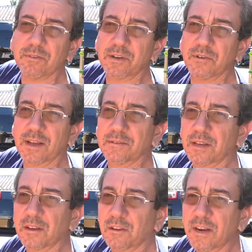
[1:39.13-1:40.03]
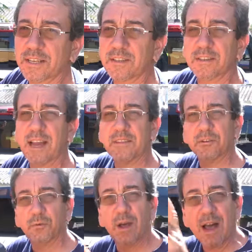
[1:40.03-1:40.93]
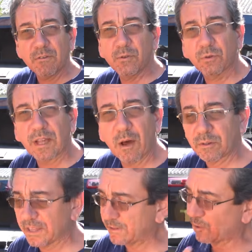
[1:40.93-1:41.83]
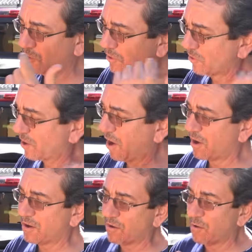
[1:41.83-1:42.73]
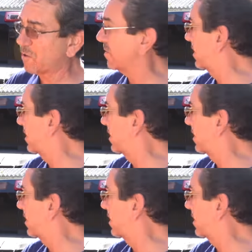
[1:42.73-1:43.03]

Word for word: where you can connect it either to a household outlet or your car or